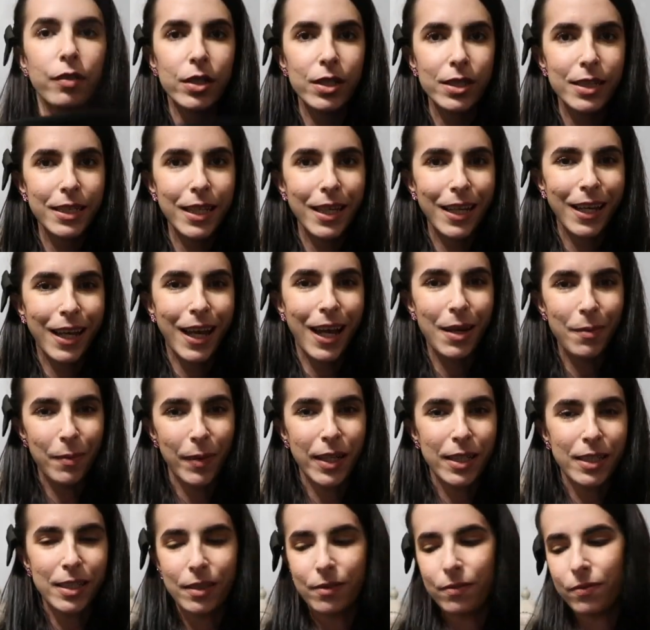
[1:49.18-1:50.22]
first thing I
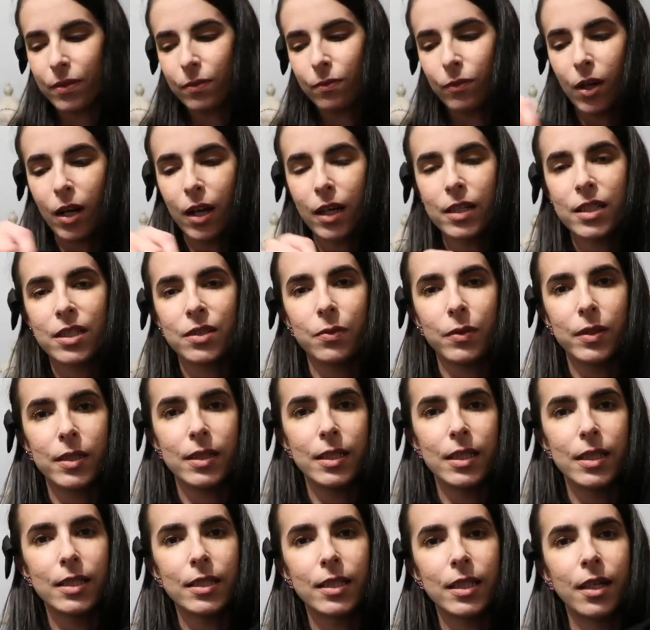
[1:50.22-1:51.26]
picked up from Ross
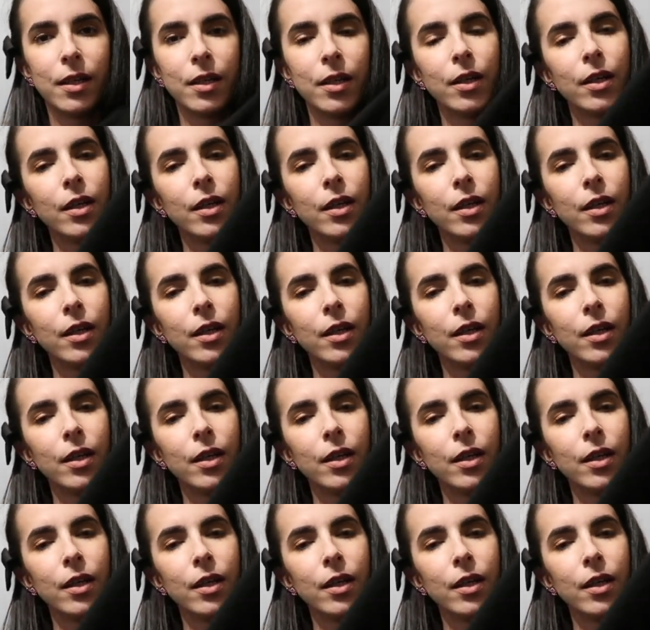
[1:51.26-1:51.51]
was this